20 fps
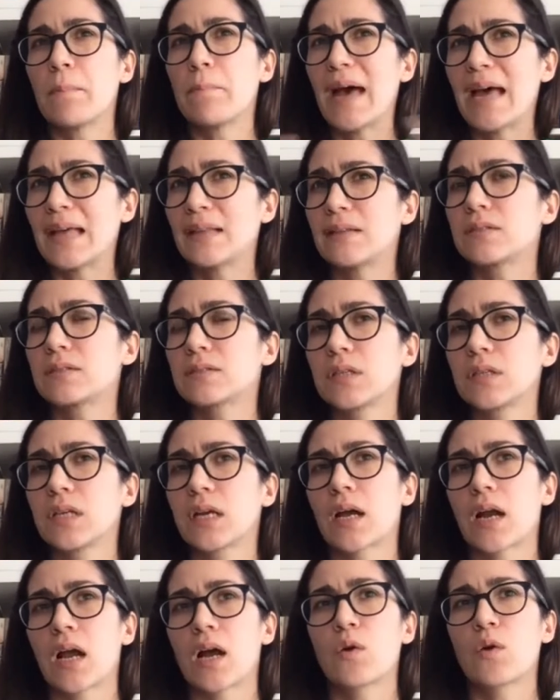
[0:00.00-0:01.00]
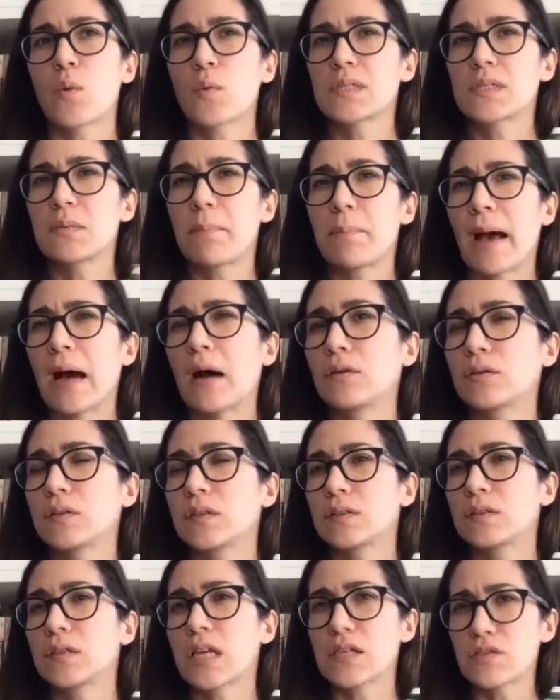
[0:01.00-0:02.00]
meant or Nicaragua was about
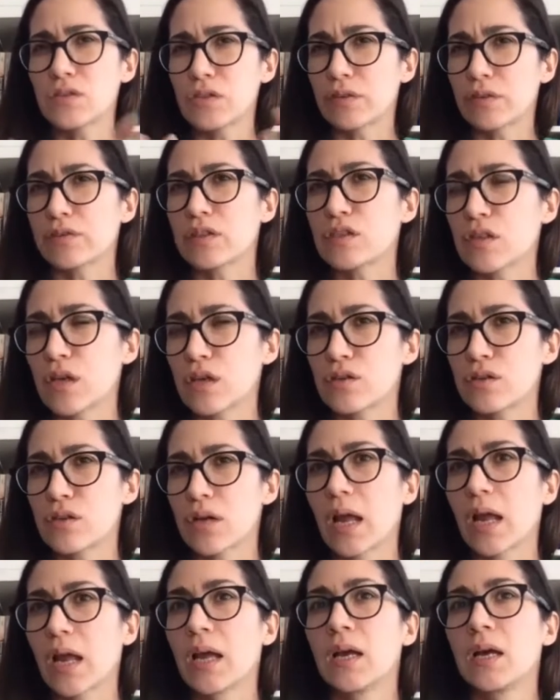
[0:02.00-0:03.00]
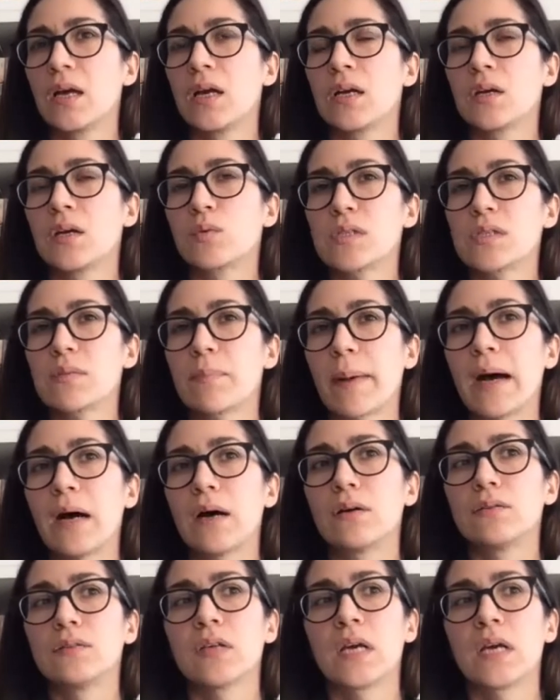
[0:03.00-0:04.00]
and the history of this country was
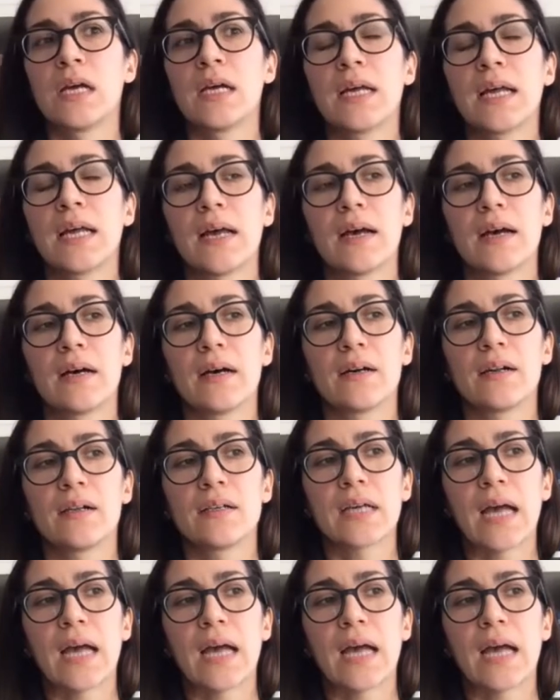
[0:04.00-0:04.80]
about uh,